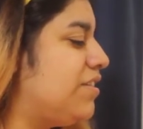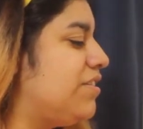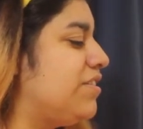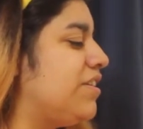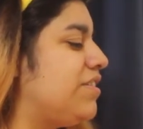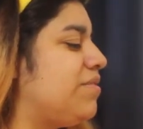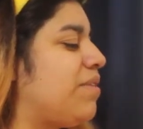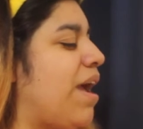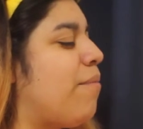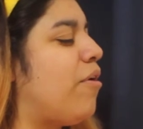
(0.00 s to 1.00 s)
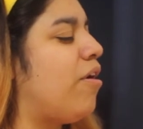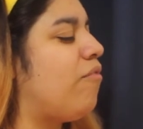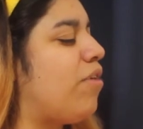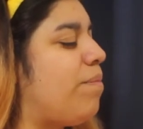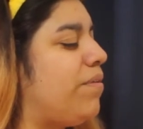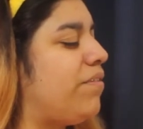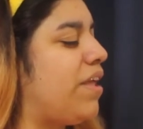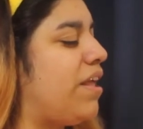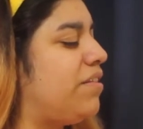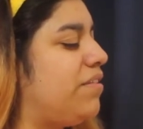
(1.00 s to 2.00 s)
Does this camera
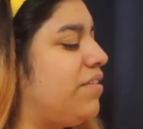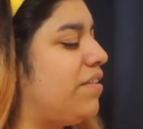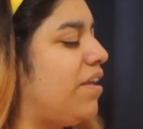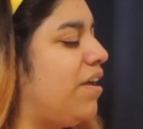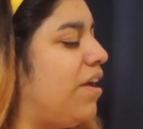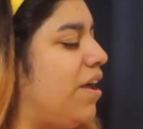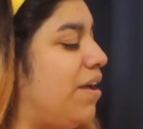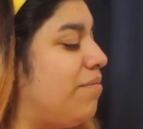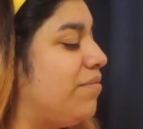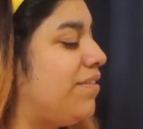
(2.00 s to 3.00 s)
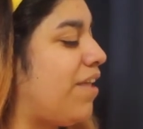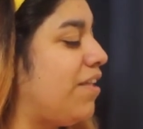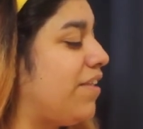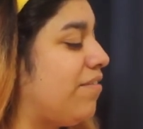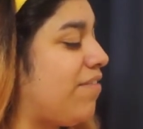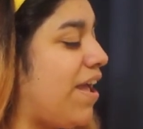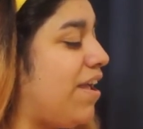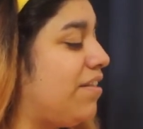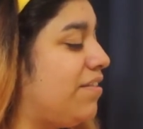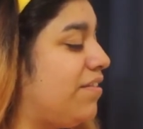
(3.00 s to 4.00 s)
represent Sasan
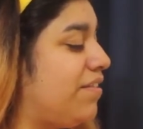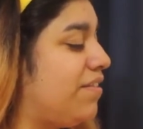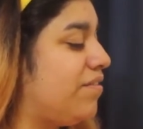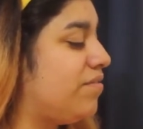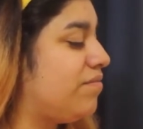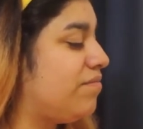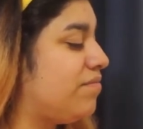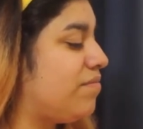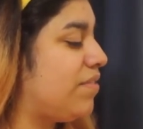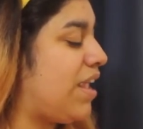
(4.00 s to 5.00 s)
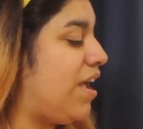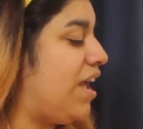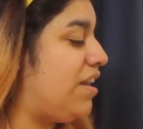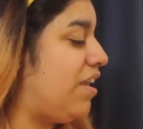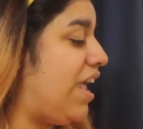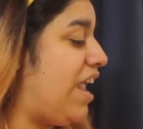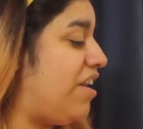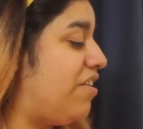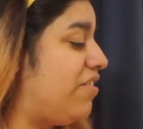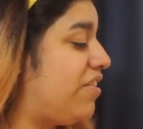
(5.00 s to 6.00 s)
fans and the
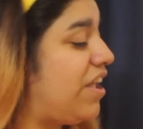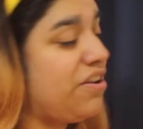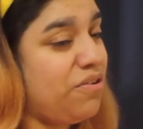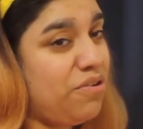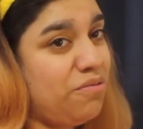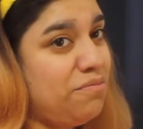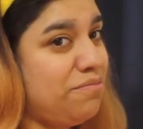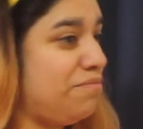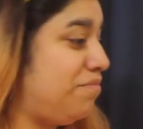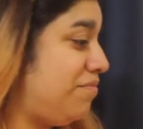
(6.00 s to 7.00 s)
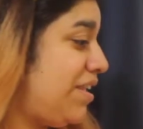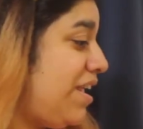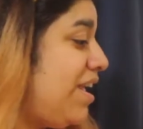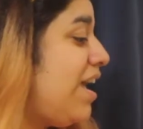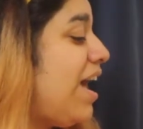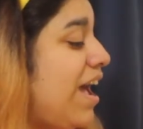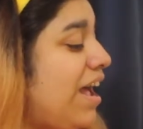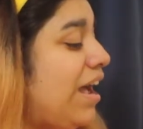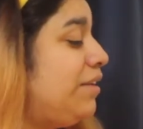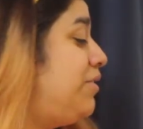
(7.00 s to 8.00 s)
haters? I don't know.
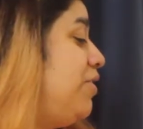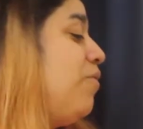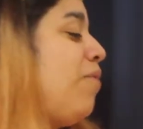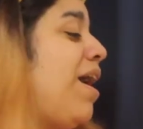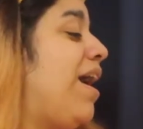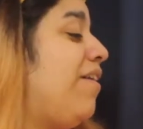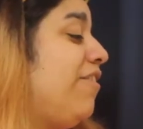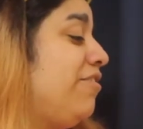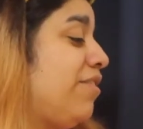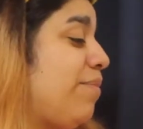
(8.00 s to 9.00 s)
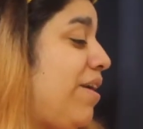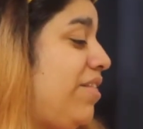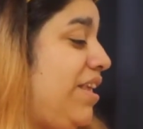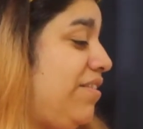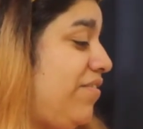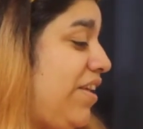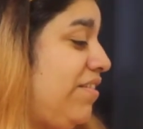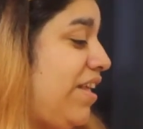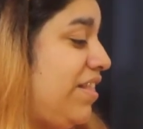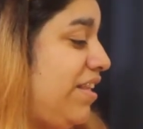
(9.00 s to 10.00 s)
I don't know why I'll ask about these
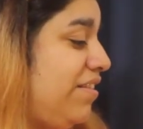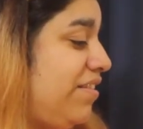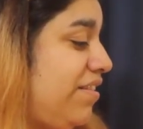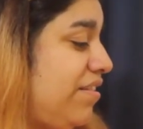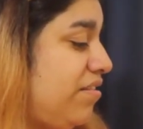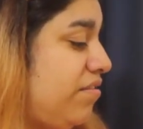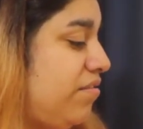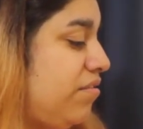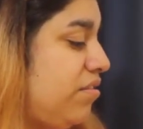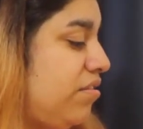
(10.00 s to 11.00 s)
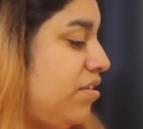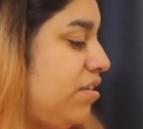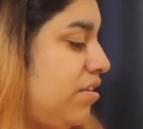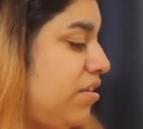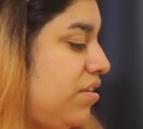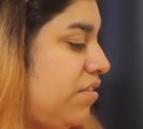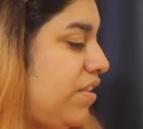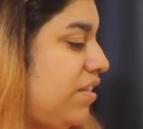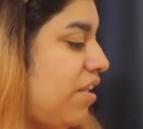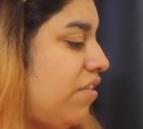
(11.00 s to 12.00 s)
things like this. Because
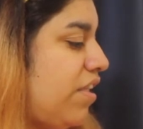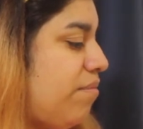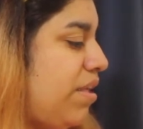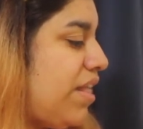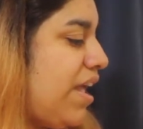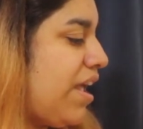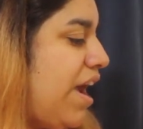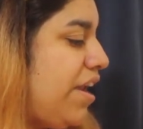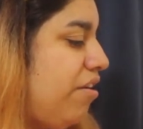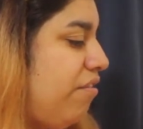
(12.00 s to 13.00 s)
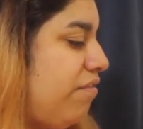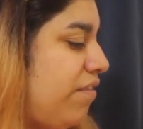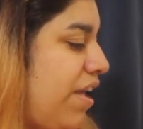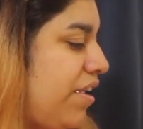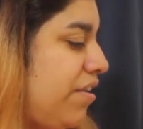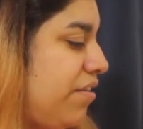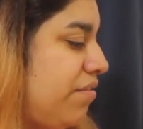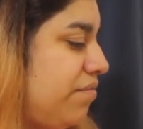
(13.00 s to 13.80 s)
it does give me that kind of, like,